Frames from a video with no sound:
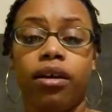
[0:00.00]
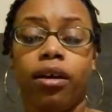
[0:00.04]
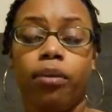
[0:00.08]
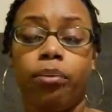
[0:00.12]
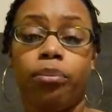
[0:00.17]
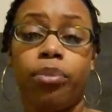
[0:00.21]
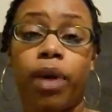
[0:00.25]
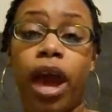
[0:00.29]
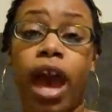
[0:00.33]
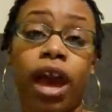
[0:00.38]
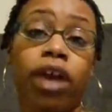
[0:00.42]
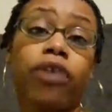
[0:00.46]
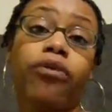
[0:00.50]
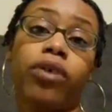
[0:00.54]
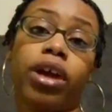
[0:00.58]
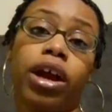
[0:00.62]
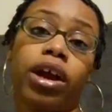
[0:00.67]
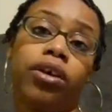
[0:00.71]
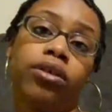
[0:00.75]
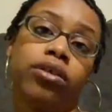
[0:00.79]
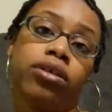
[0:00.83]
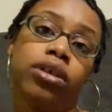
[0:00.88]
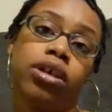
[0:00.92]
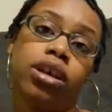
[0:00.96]

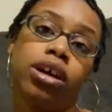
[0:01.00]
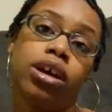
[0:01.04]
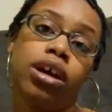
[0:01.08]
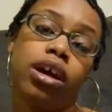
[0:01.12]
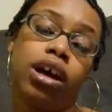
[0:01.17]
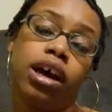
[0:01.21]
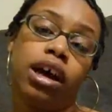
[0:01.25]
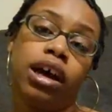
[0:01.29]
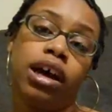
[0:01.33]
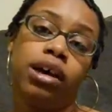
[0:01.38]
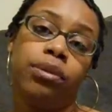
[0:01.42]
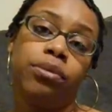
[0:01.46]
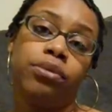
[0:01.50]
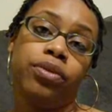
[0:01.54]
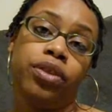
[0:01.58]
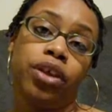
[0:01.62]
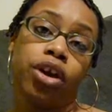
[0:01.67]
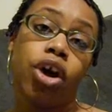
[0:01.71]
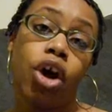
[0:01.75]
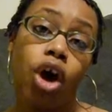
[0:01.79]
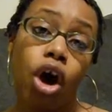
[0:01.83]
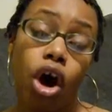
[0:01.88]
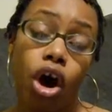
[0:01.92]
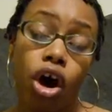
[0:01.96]
background, the
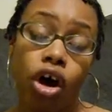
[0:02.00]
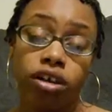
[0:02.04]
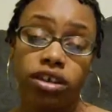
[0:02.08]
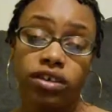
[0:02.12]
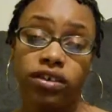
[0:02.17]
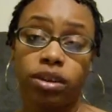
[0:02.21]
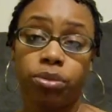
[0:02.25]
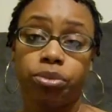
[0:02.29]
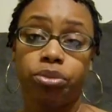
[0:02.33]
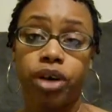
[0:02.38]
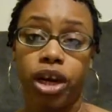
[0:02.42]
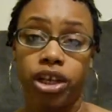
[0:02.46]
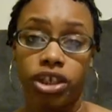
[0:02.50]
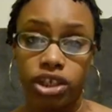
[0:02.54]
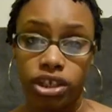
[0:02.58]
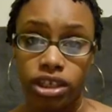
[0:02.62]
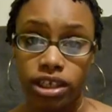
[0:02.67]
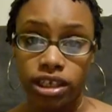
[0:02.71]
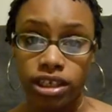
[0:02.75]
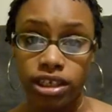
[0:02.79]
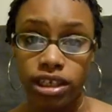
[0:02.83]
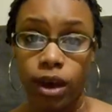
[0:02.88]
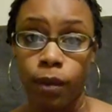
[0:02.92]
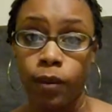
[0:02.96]
cause of the
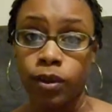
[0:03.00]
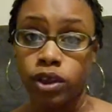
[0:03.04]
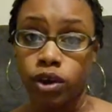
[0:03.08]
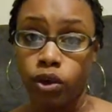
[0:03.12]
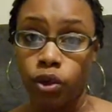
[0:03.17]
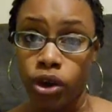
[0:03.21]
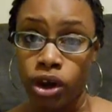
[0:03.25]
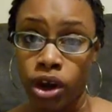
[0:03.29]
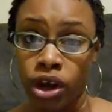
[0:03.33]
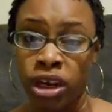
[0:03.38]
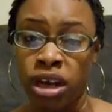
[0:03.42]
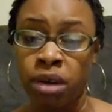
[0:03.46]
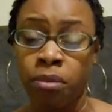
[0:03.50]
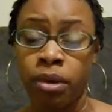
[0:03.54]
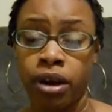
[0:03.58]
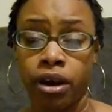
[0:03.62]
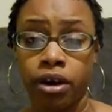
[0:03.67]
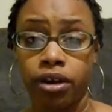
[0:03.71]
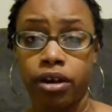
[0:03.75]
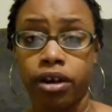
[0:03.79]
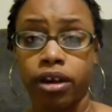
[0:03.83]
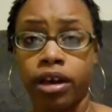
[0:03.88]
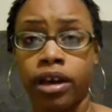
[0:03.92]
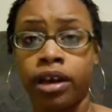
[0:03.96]
prejudice that was going on in
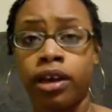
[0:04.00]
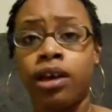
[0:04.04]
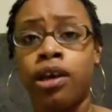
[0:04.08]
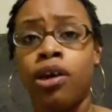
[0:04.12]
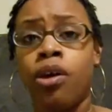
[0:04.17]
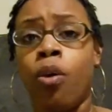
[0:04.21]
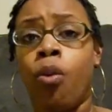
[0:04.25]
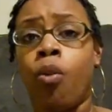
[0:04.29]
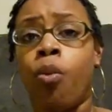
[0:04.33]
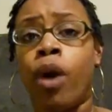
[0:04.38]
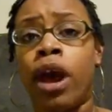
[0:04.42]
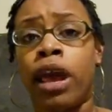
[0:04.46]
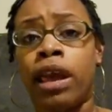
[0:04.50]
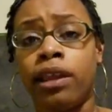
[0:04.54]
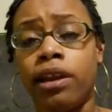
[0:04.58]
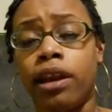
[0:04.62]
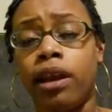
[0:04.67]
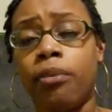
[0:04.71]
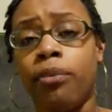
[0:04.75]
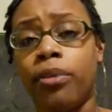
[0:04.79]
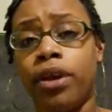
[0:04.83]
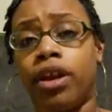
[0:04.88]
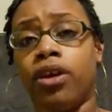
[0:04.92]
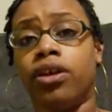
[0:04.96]
America. White
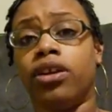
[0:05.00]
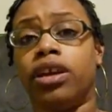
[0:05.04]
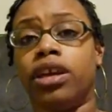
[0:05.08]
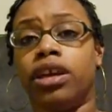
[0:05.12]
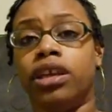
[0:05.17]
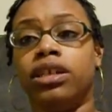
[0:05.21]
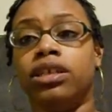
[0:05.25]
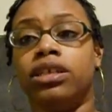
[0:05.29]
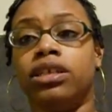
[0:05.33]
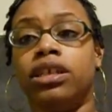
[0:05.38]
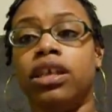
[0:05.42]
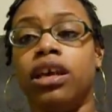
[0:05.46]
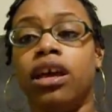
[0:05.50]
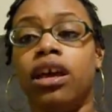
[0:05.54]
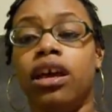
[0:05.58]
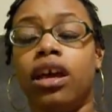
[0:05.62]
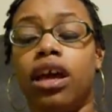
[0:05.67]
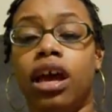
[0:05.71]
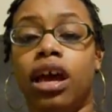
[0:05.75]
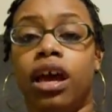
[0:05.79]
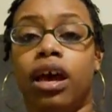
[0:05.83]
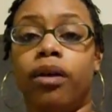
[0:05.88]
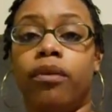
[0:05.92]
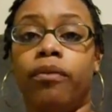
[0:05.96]
Americans
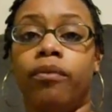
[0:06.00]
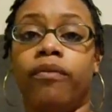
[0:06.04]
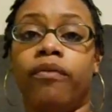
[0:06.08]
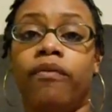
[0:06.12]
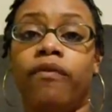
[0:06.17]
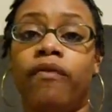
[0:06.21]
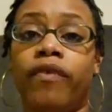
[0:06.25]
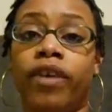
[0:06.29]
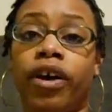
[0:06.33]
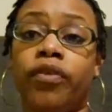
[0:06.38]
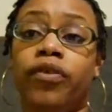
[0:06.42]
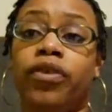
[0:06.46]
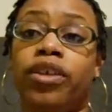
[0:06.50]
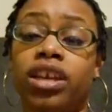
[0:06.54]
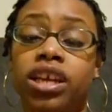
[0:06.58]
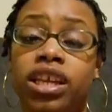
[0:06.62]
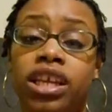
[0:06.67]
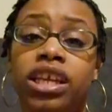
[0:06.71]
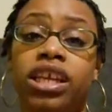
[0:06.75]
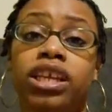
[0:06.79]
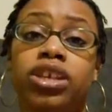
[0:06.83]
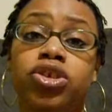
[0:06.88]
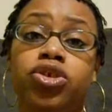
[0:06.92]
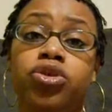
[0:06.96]
felt the
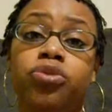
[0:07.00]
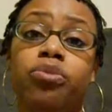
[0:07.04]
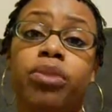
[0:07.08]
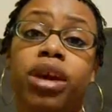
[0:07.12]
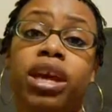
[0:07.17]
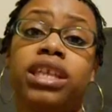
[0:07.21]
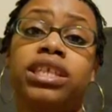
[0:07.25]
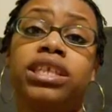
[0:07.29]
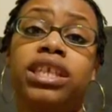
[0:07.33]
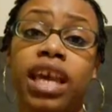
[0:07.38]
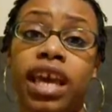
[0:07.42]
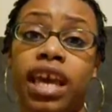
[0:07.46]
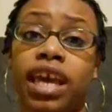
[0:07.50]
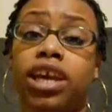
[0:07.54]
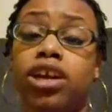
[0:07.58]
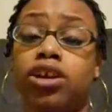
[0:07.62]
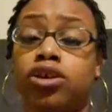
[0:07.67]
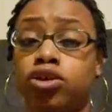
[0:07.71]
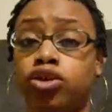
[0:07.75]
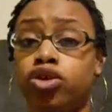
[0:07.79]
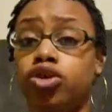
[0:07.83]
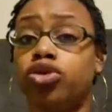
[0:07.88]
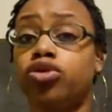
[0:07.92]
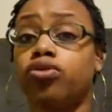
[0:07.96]
need to maintain
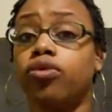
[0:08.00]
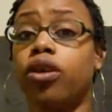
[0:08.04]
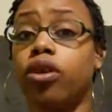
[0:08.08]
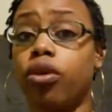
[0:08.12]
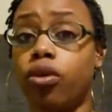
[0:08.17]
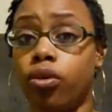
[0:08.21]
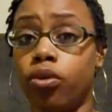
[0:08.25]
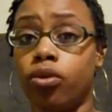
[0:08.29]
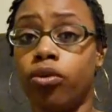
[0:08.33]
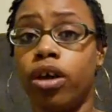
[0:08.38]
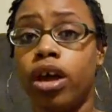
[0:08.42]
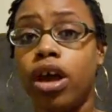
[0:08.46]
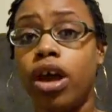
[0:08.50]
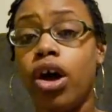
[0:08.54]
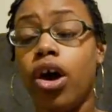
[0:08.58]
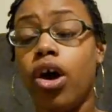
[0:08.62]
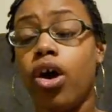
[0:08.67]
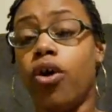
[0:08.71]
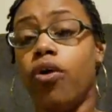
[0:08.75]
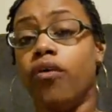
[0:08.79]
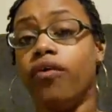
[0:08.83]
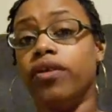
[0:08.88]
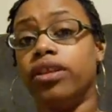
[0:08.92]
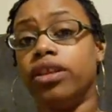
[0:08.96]
control
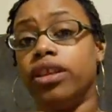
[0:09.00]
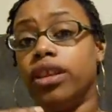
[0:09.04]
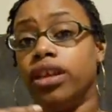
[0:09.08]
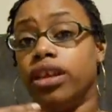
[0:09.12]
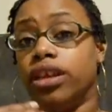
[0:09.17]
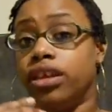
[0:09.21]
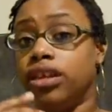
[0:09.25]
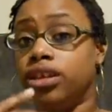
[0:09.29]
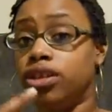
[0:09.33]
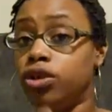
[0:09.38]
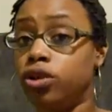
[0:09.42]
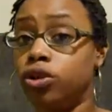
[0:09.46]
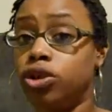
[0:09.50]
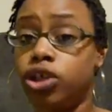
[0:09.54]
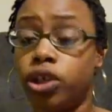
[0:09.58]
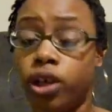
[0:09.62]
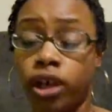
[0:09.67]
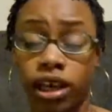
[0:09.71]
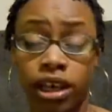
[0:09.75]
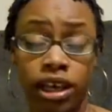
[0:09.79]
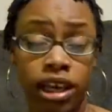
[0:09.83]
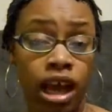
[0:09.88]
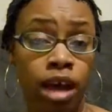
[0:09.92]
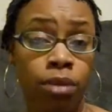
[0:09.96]
over the
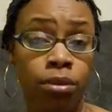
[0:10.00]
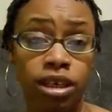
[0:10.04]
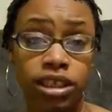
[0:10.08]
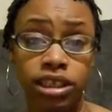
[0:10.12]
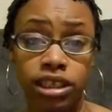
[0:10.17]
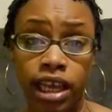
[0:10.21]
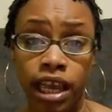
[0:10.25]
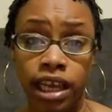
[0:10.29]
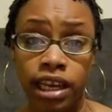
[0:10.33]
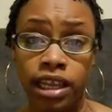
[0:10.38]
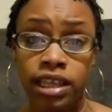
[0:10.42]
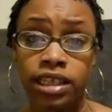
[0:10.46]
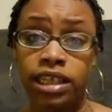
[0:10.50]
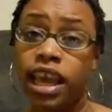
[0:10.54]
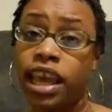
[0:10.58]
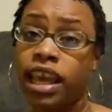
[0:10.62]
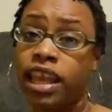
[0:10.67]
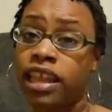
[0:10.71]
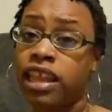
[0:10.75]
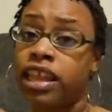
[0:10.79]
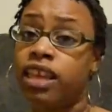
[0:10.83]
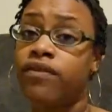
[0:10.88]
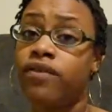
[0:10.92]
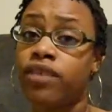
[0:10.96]
socioeconomic status
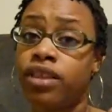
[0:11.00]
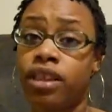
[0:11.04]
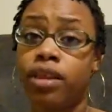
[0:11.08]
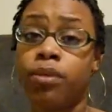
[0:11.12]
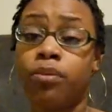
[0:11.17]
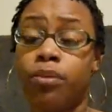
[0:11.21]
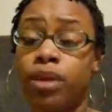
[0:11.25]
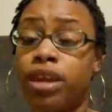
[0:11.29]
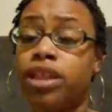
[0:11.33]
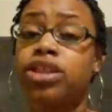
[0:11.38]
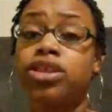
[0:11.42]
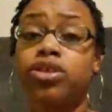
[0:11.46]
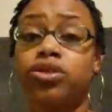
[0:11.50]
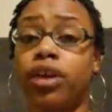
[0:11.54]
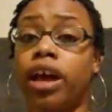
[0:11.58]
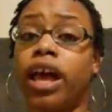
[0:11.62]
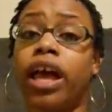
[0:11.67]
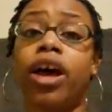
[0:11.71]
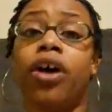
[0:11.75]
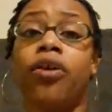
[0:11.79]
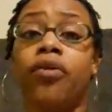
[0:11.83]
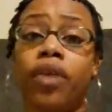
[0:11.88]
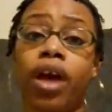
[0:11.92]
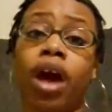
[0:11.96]
and even the mental
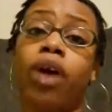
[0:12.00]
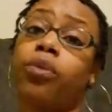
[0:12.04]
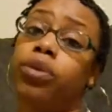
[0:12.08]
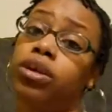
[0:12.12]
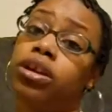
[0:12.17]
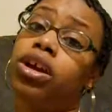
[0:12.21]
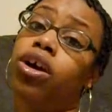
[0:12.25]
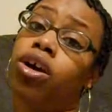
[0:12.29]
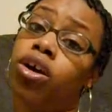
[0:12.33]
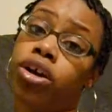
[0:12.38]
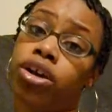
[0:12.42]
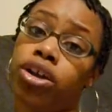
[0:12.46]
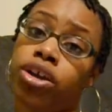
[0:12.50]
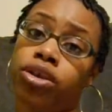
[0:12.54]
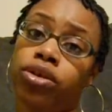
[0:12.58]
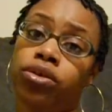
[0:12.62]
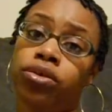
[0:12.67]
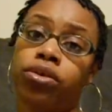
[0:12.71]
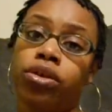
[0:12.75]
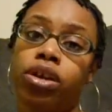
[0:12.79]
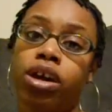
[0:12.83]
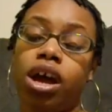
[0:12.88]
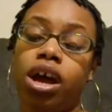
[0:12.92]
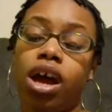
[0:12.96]
health, I would argue,
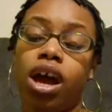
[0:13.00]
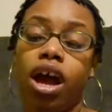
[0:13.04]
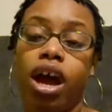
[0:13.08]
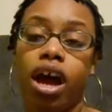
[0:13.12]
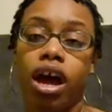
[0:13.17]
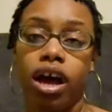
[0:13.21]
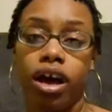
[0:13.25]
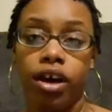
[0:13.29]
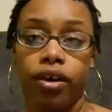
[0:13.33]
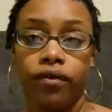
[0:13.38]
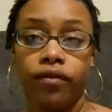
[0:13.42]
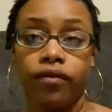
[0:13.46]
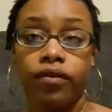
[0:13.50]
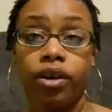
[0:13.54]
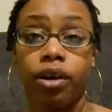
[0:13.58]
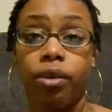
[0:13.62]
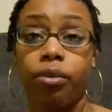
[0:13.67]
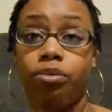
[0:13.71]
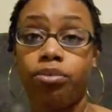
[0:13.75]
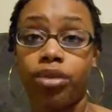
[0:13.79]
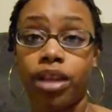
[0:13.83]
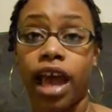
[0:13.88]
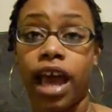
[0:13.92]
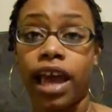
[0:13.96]
of
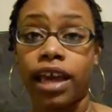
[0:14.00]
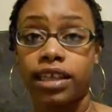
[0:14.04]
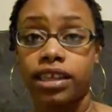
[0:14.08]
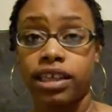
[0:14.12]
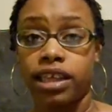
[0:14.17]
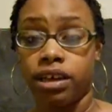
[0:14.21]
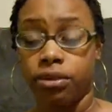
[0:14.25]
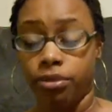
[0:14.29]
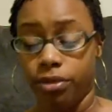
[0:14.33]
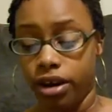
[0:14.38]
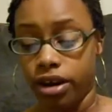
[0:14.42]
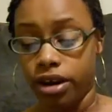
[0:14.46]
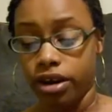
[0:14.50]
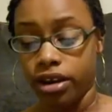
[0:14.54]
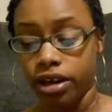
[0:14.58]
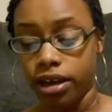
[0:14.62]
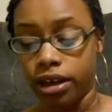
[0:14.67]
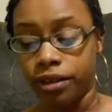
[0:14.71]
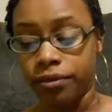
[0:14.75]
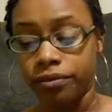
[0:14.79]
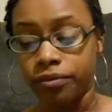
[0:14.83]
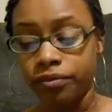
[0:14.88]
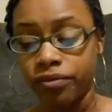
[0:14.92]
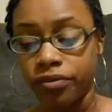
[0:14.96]
blacks in
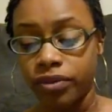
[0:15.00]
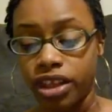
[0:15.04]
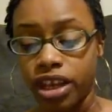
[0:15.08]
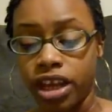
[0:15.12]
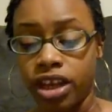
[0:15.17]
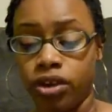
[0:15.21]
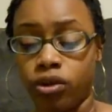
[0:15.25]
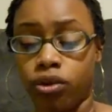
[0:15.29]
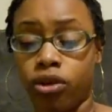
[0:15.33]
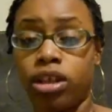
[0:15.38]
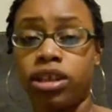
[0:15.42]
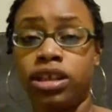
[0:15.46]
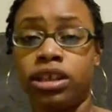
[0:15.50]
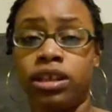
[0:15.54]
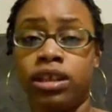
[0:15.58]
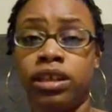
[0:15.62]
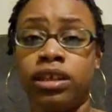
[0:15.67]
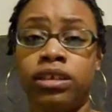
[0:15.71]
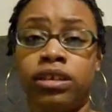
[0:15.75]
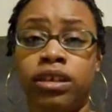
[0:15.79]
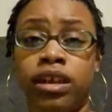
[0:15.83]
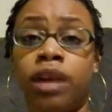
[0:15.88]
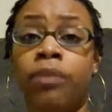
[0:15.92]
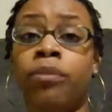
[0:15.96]
America in order to
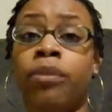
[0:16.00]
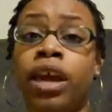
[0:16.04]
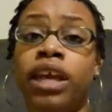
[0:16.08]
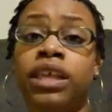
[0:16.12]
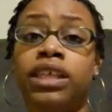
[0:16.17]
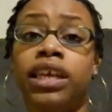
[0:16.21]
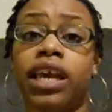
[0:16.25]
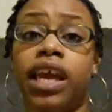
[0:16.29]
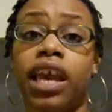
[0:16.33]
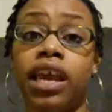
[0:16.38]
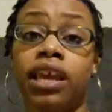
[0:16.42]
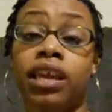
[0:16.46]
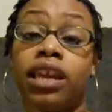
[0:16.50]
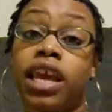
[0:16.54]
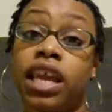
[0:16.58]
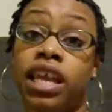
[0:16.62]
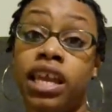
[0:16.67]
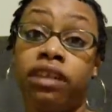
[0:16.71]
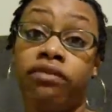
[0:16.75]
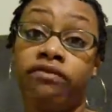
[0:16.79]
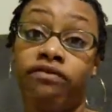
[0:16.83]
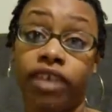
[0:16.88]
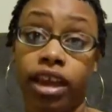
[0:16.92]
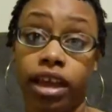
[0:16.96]
maintain an
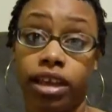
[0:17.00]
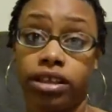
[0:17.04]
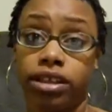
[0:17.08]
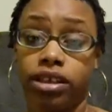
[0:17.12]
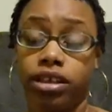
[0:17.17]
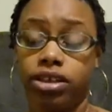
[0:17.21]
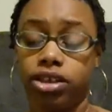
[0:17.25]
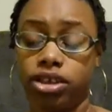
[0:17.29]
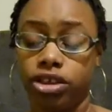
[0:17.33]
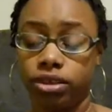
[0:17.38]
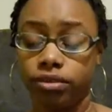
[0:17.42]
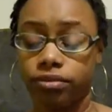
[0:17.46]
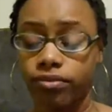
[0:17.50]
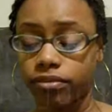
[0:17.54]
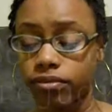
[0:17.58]
advantage.